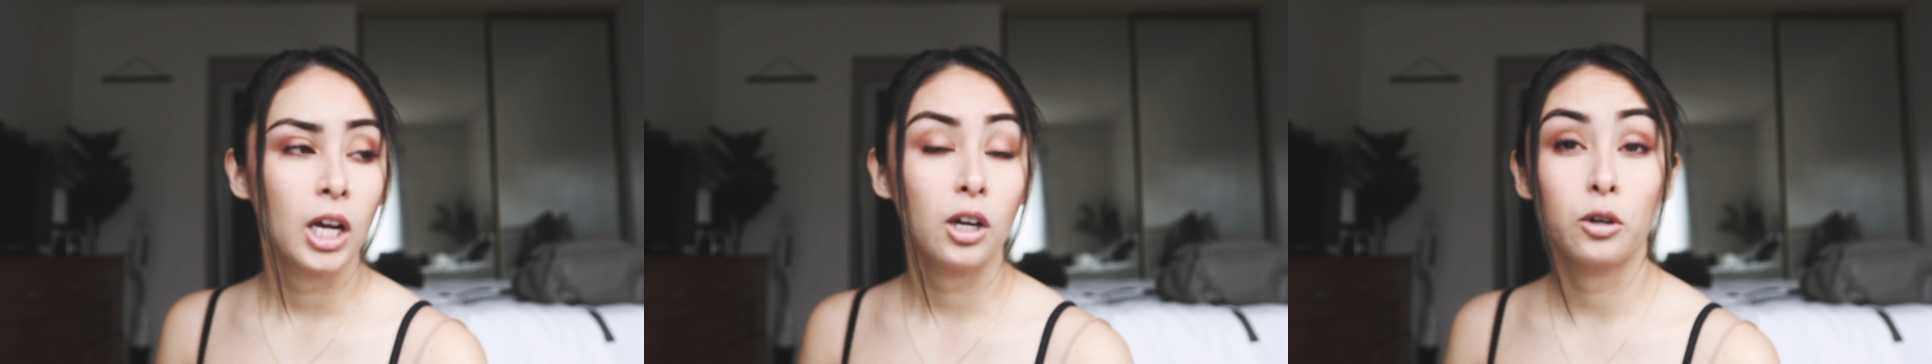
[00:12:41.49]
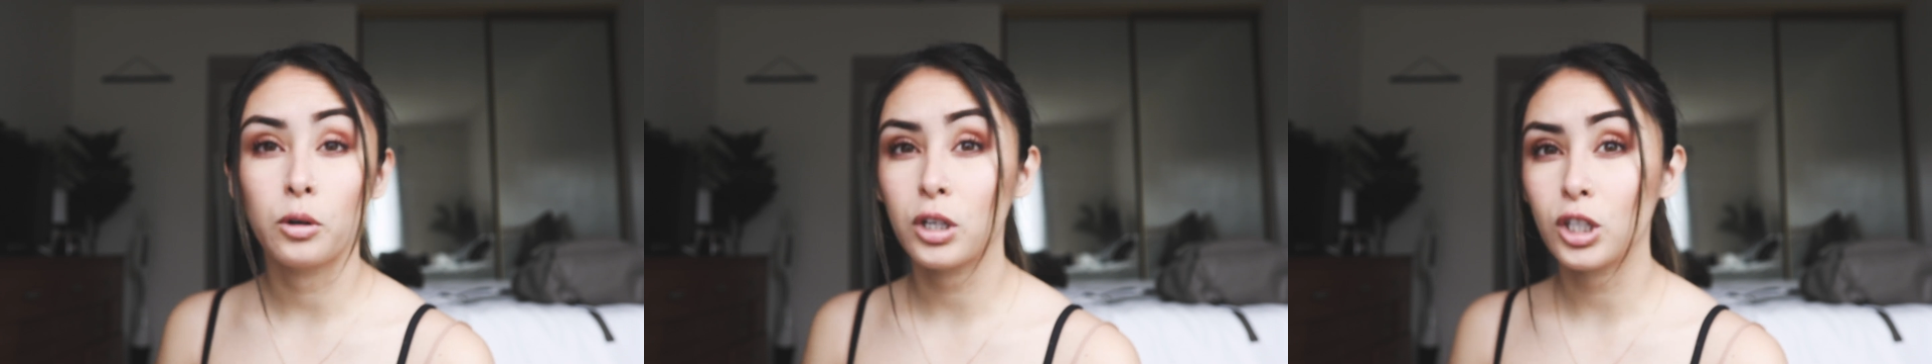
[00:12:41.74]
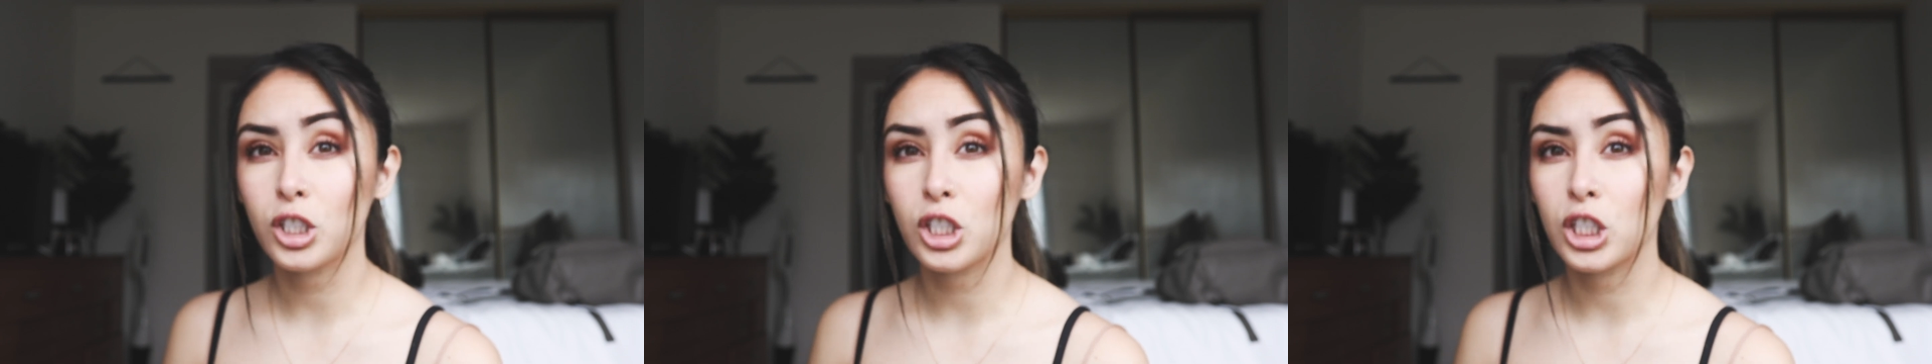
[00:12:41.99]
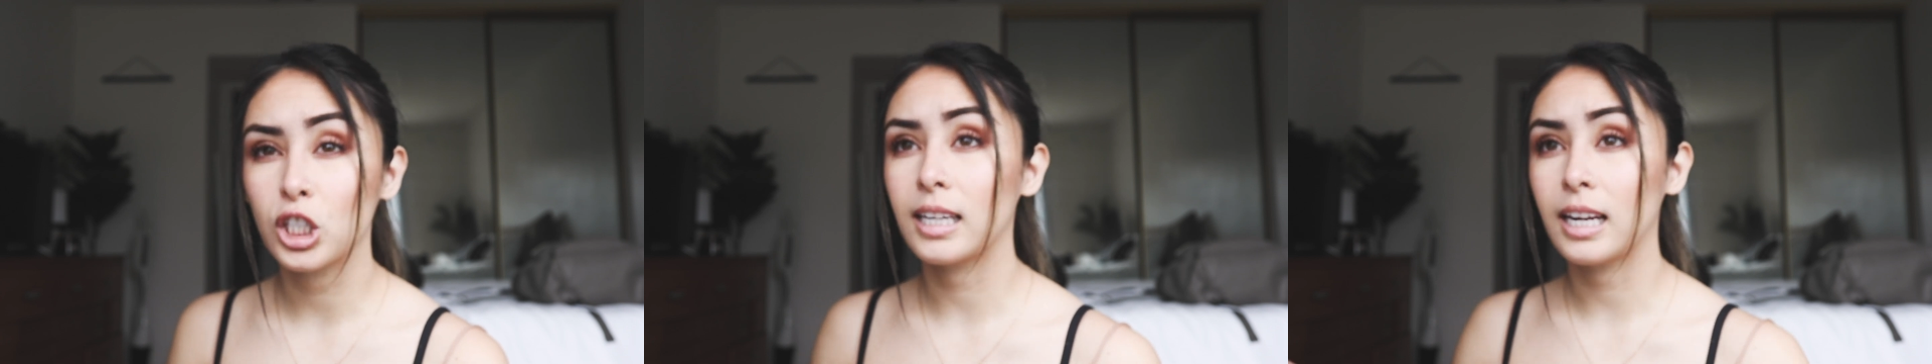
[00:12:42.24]
in order
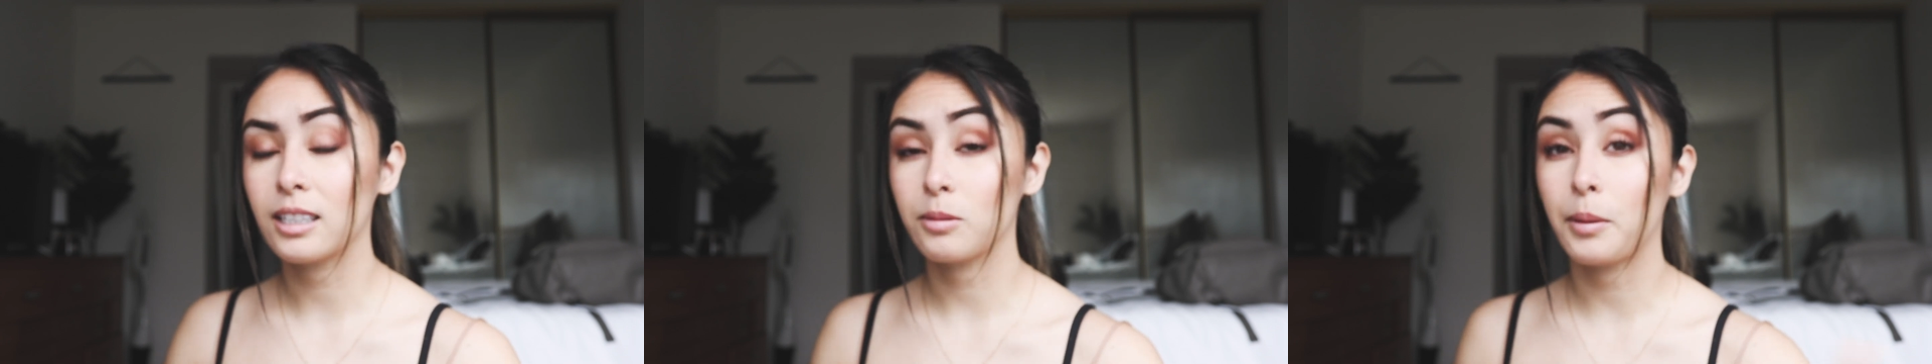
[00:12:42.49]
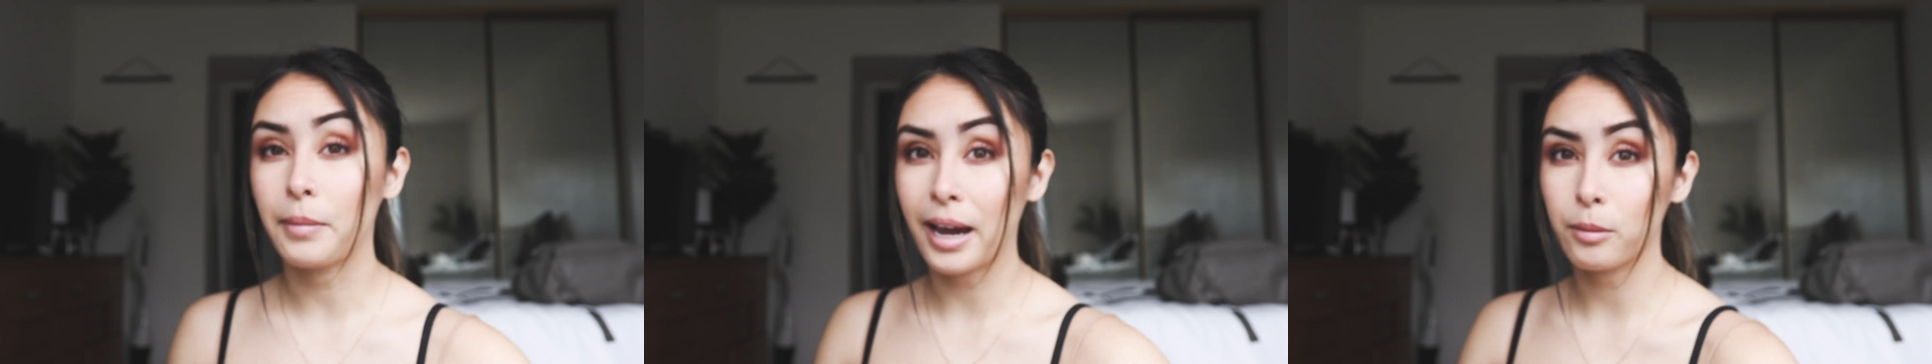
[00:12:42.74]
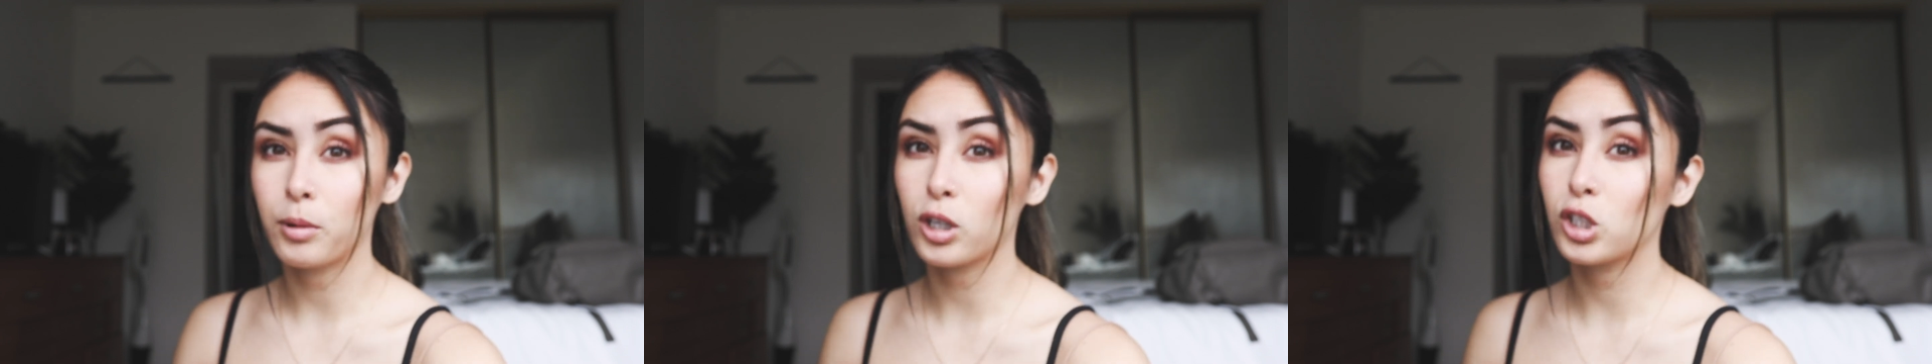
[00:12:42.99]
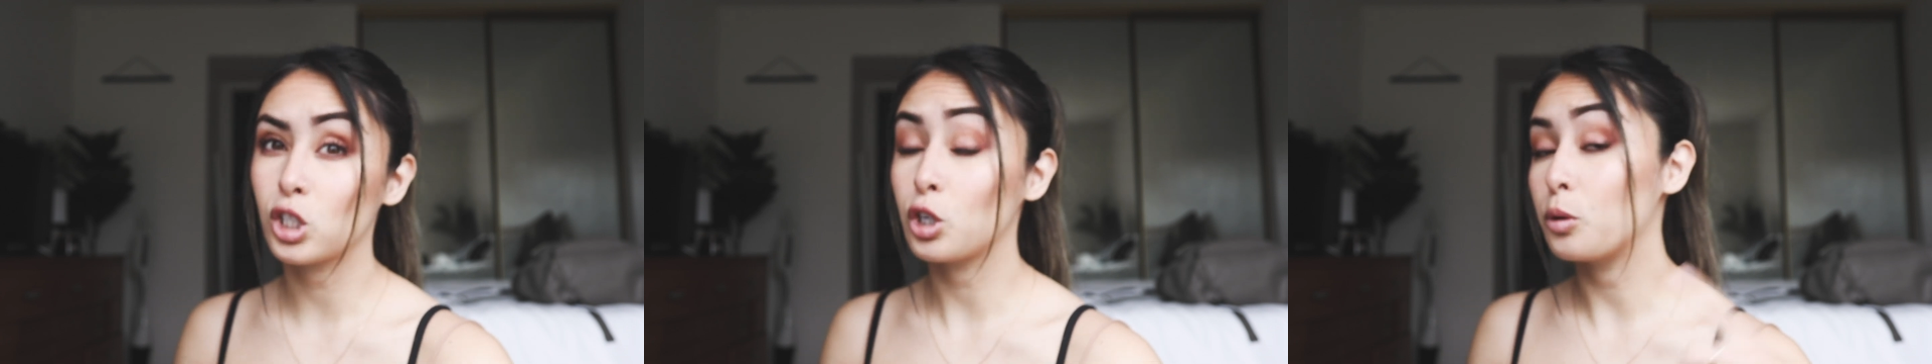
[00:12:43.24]
to connect my
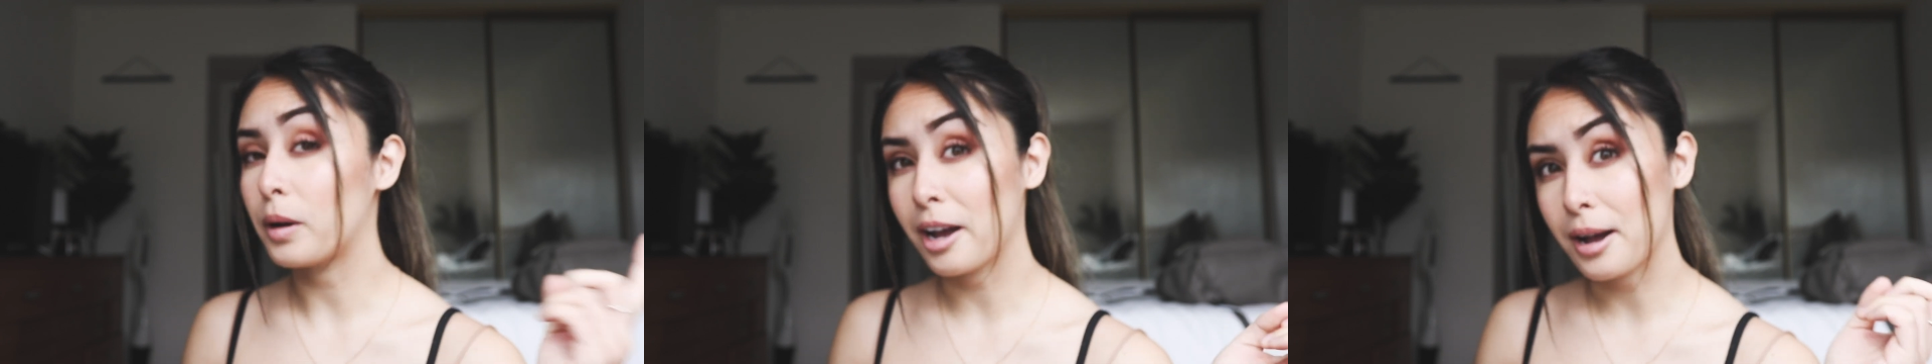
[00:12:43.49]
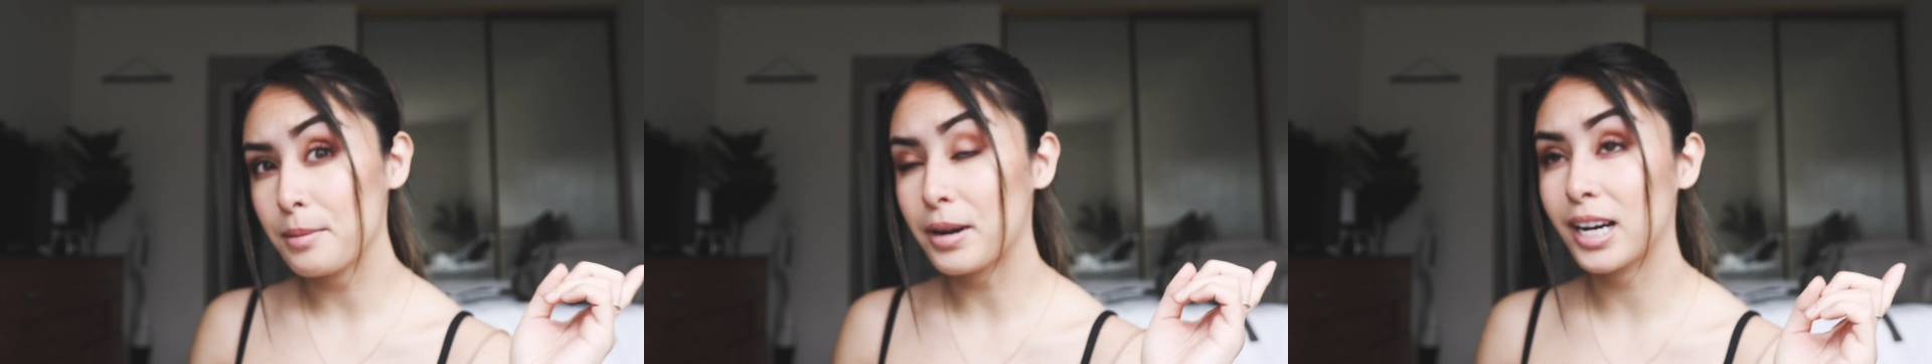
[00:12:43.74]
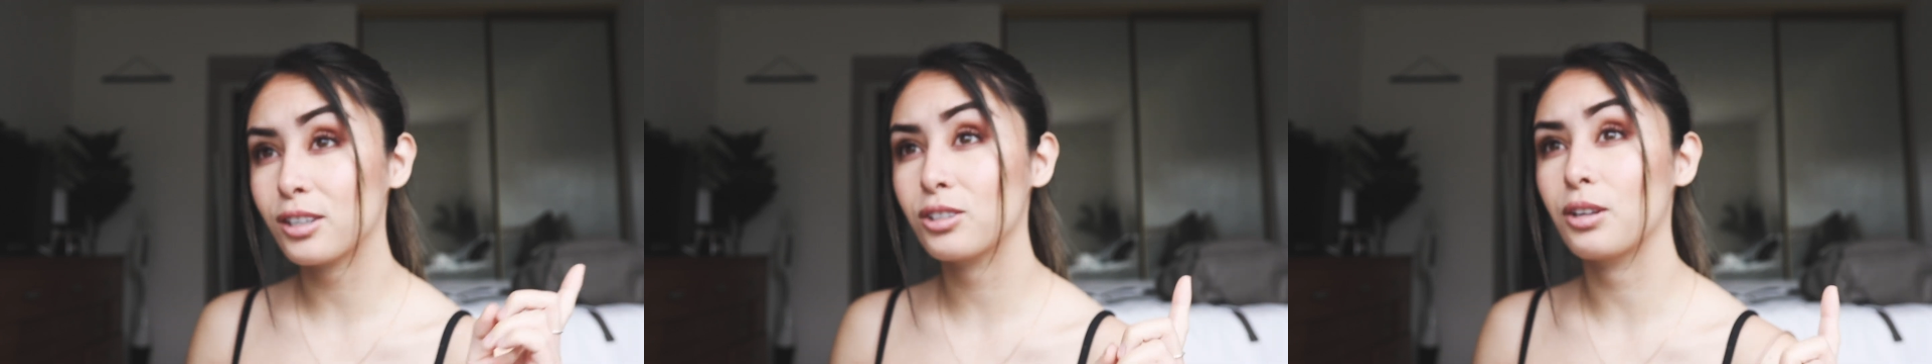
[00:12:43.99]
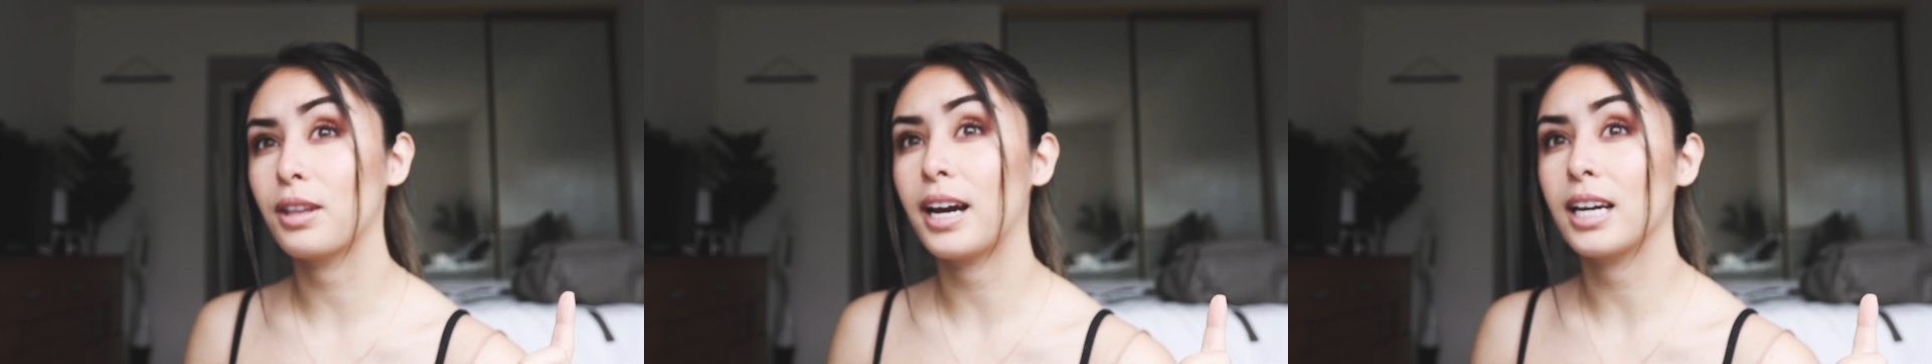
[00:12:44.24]
MacBook to my iMac
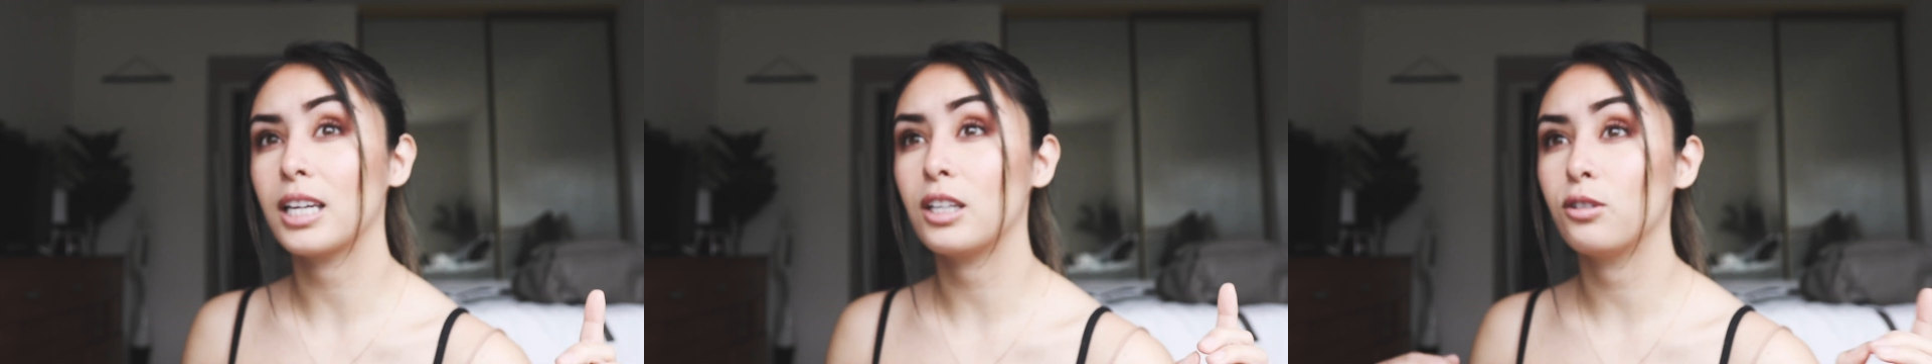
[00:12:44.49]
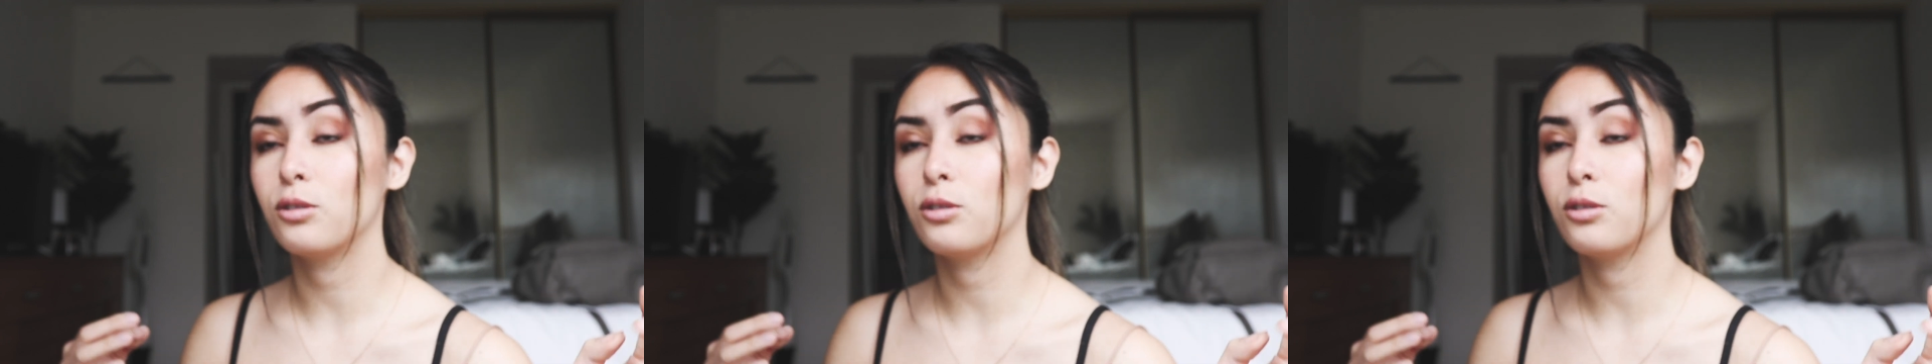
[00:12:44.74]
so that I can